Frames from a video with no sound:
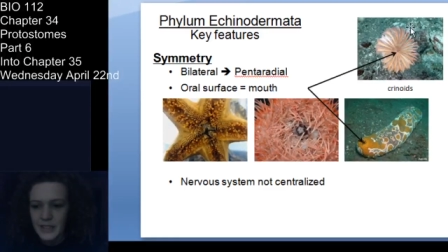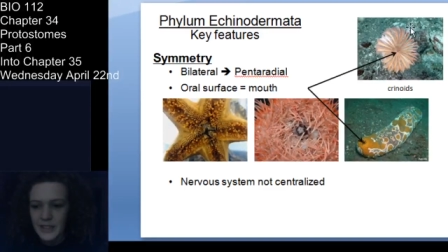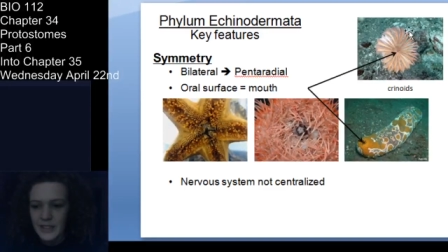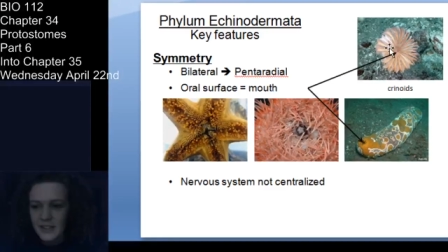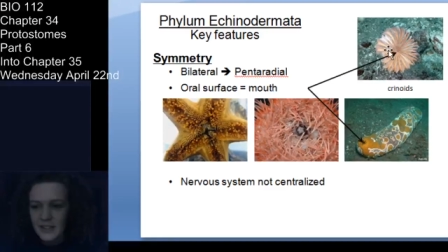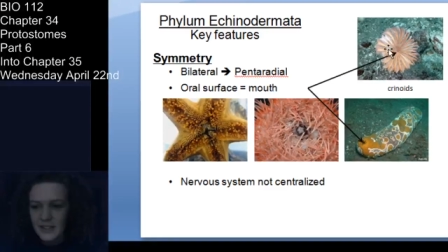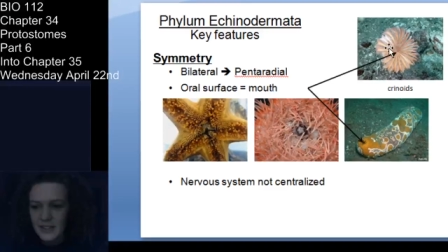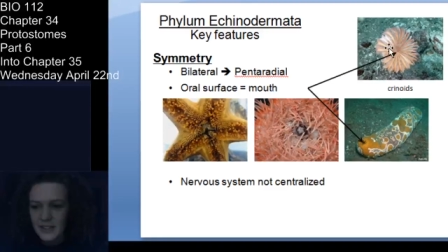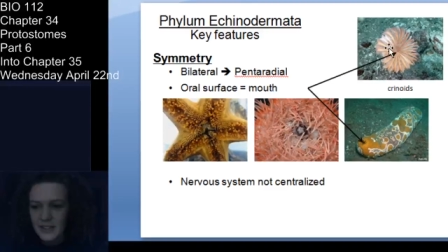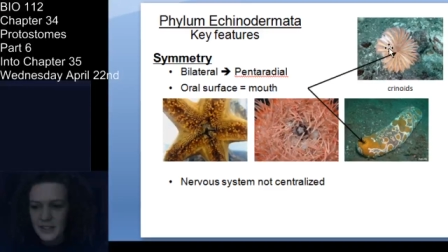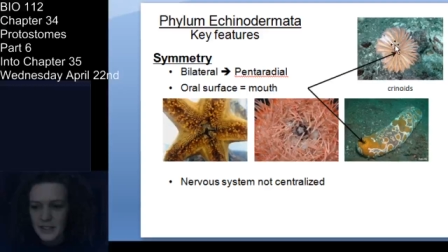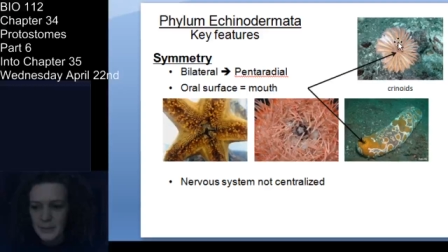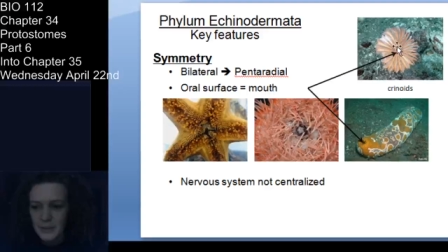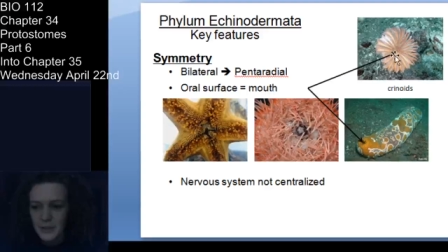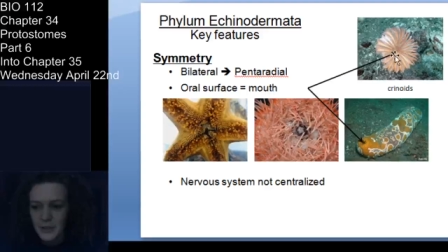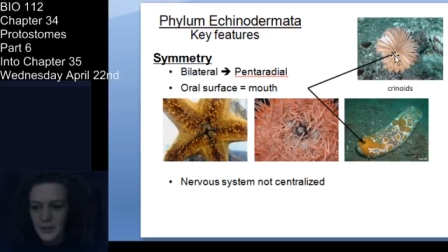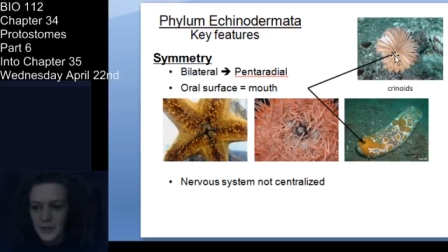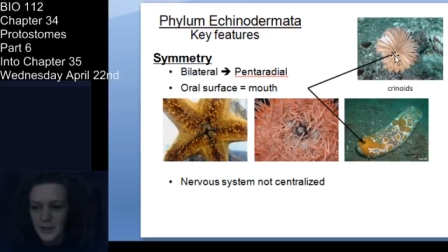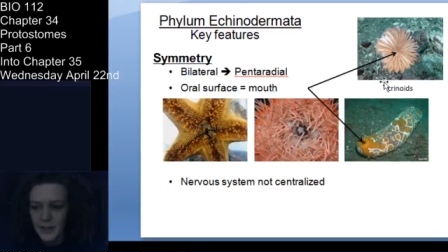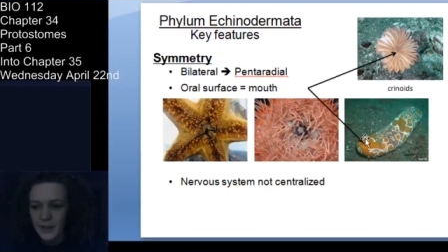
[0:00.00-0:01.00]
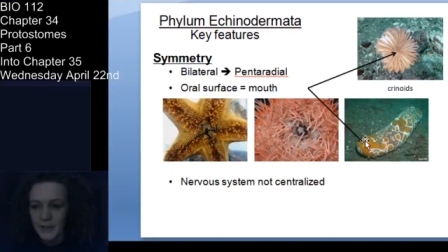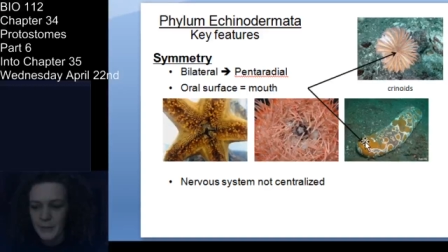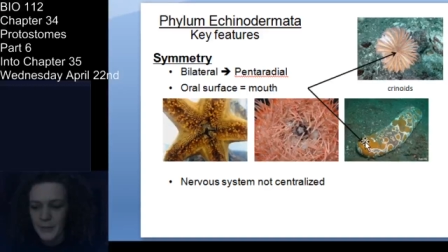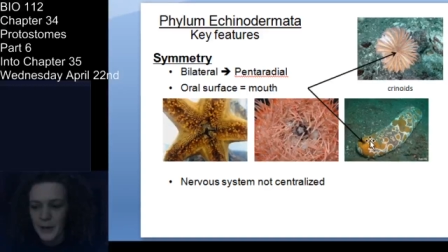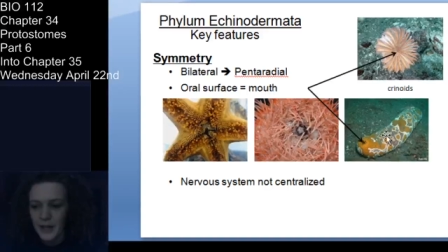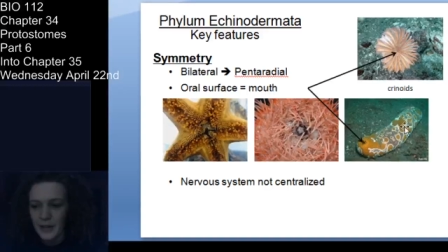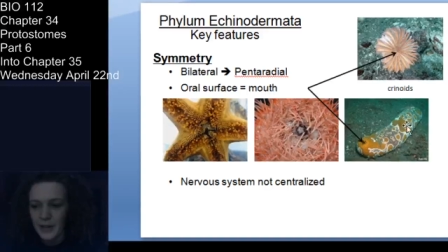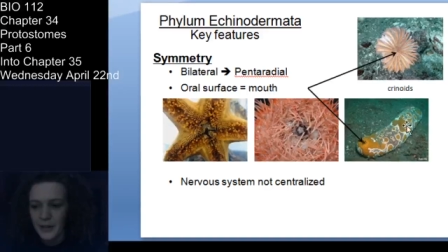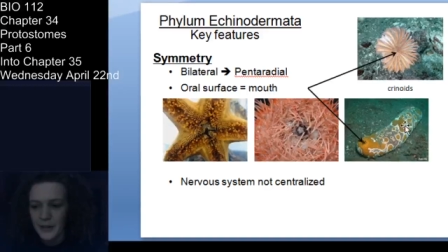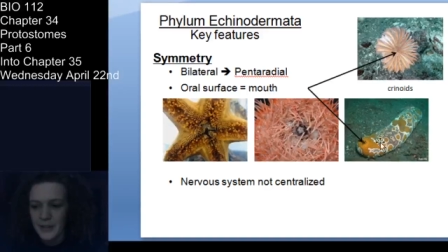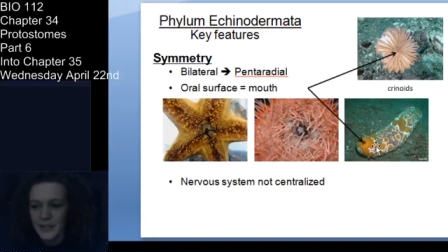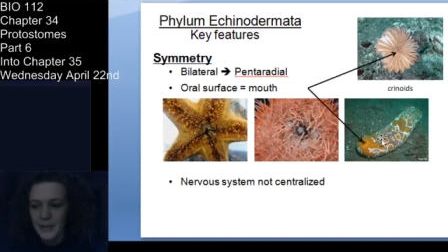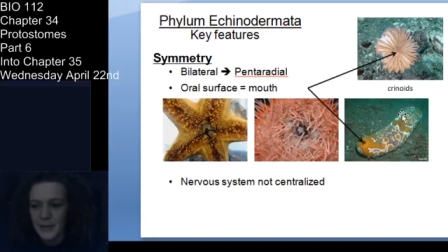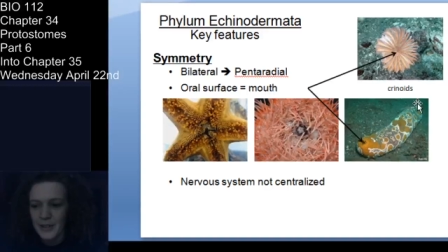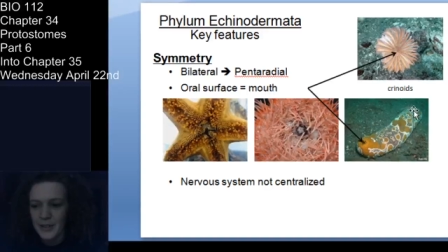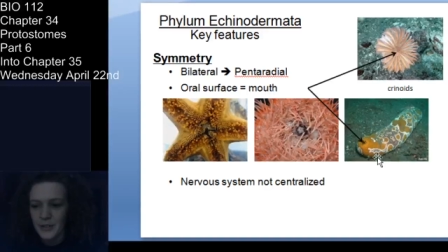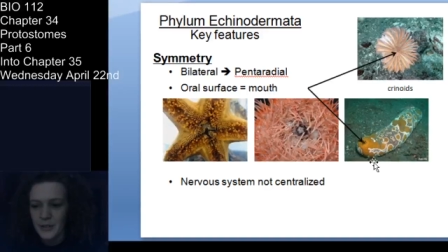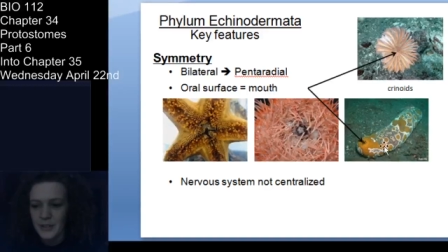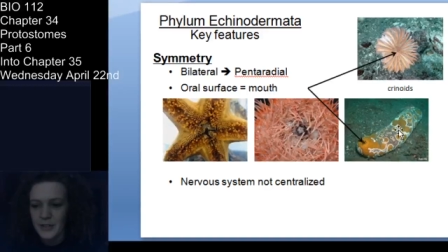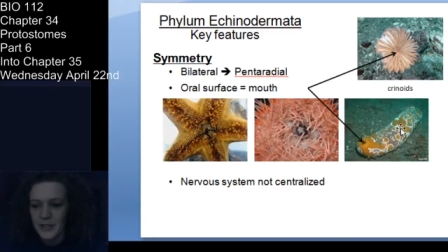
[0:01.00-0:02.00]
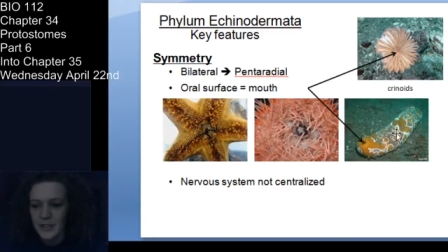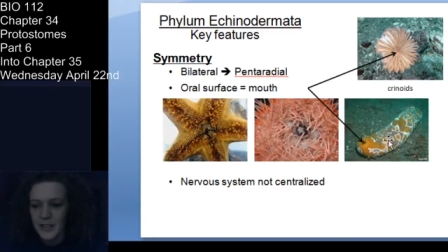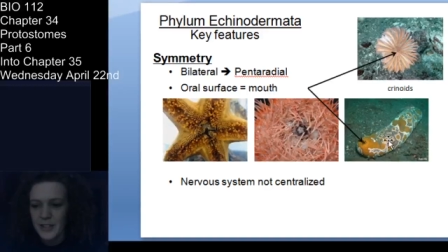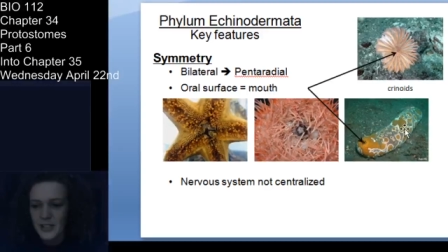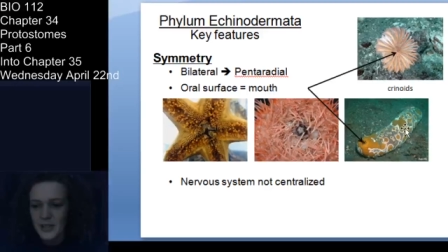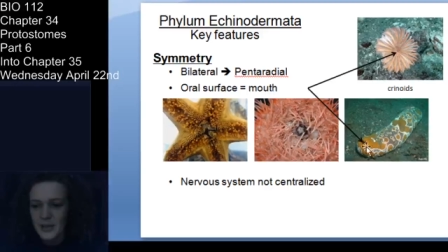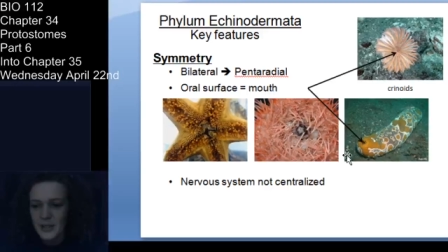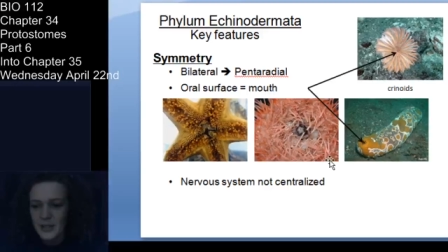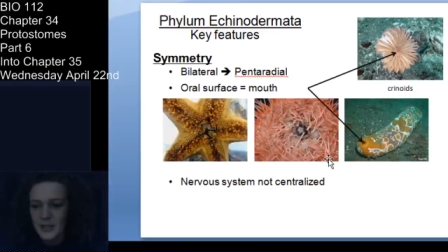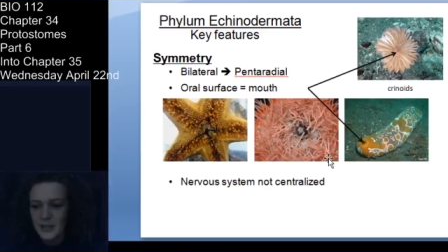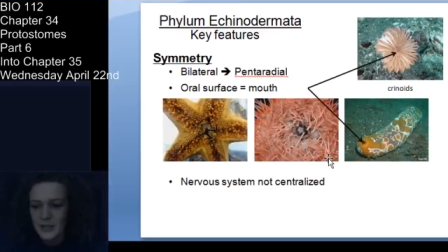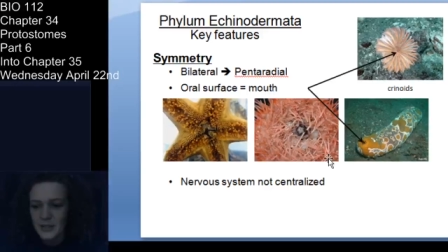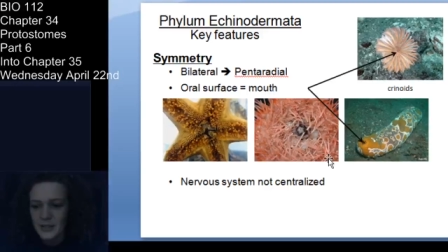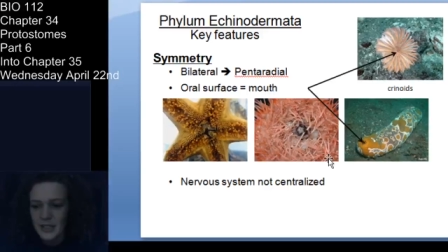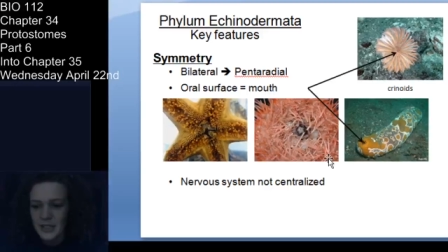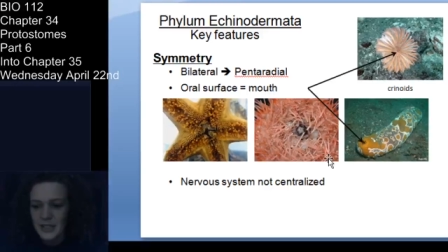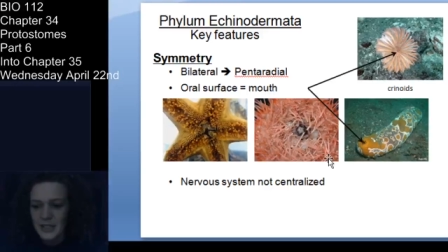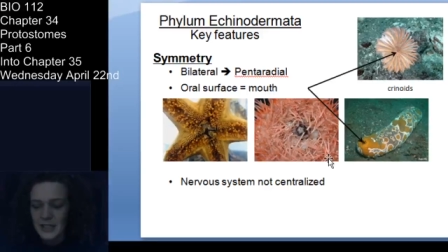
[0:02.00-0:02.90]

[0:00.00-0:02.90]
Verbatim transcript: this is easily pradally symmetrical, not so easy to,